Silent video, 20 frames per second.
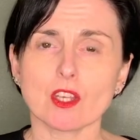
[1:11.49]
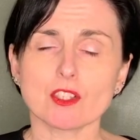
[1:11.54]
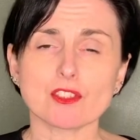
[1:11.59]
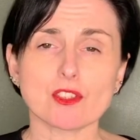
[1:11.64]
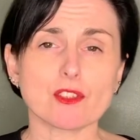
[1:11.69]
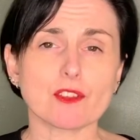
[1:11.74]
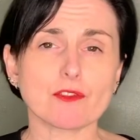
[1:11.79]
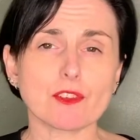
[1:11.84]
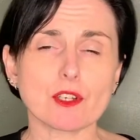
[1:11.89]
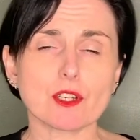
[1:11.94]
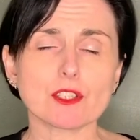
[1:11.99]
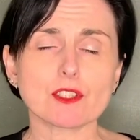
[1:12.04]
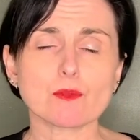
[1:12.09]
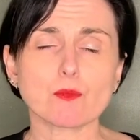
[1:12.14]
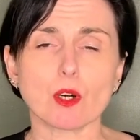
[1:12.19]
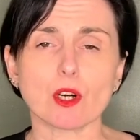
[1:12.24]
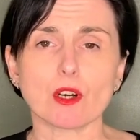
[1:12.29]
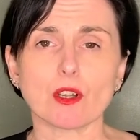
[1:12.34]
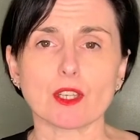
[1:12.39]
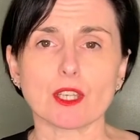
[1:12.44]
So the first
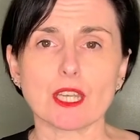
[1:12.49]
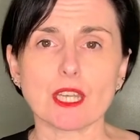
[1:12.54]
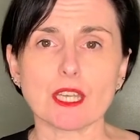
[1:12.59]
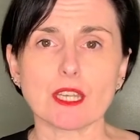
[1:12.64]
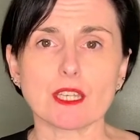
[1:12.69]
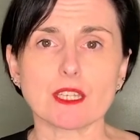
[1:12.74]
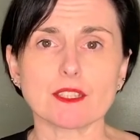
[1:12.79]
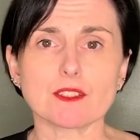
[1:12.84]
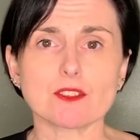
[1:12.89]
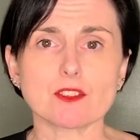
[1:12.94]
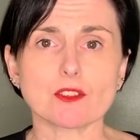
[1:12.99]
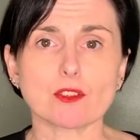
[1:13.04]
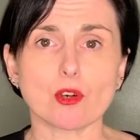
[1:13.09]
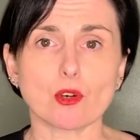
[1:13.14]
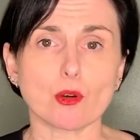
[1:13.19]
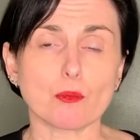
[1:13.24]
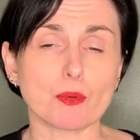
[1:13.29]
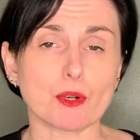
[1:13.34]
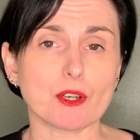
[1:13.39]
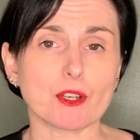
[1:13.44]
one is
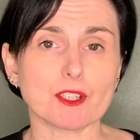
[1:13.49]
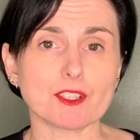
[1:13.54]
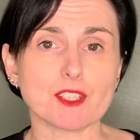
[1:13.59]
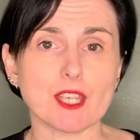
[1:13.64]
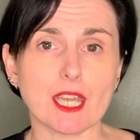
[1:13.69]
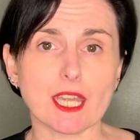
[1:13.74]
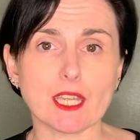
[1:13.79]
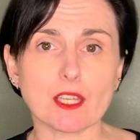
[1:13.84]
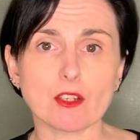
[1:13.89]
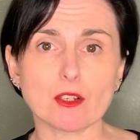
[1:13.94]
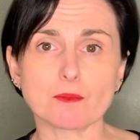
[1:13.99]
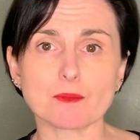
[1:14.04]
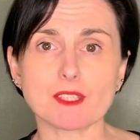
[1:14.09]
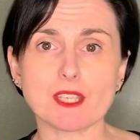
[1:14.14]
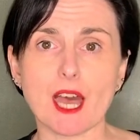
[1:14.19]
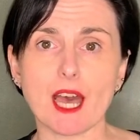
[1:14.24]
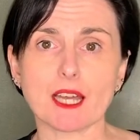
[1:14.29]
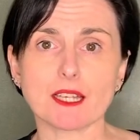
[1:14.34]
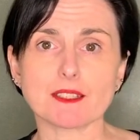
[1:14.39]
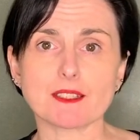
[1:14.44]
corporate income
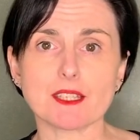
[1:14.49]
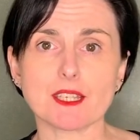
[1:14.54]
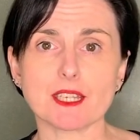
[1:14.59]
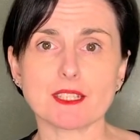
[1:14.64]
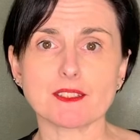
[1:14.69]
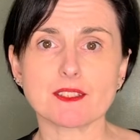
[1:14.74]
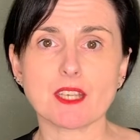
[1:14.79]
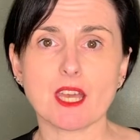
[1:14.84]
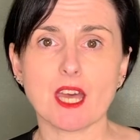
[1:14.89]
taxes.